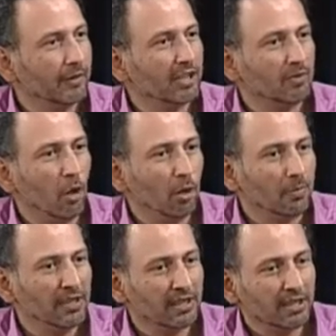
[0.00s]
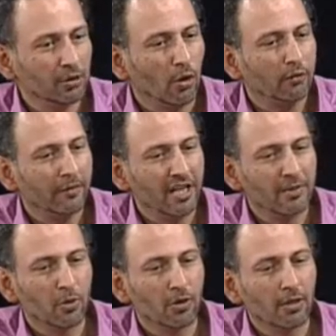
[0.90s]
even the small businesses on
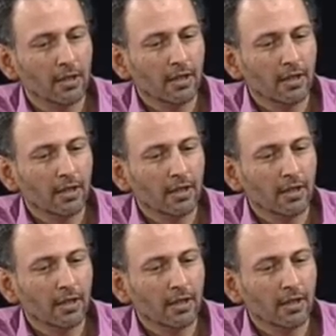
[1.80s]
Facebook,